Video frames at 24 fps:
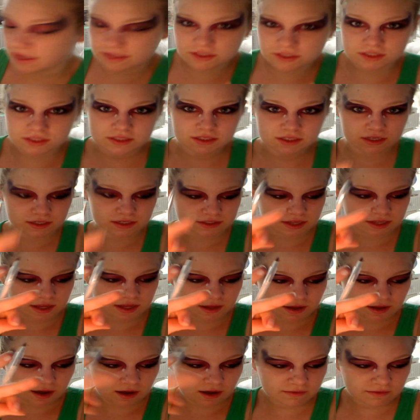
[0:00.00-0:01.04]
that's just going to
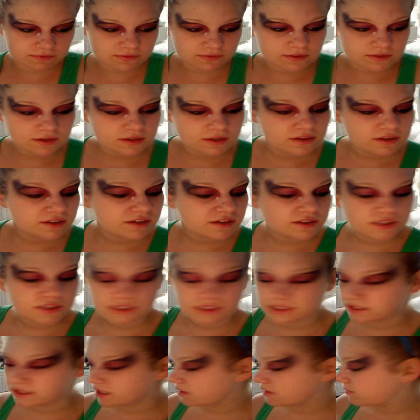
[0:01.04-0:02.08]
take off
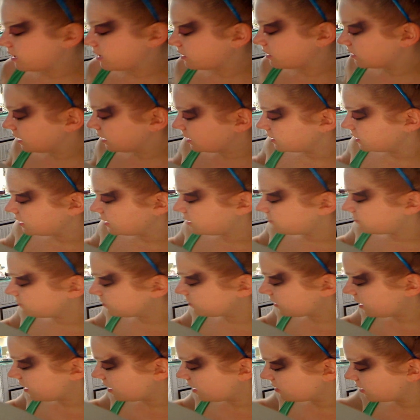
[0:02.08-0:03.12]
just the amount that I need.
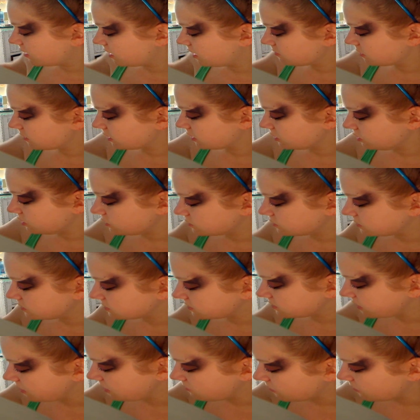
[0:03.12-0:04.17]
And then I'm going to use the
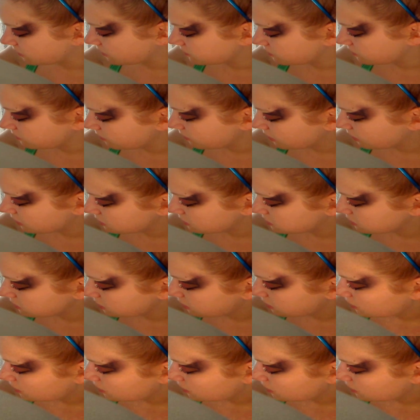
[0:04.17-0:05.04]
same pencil brush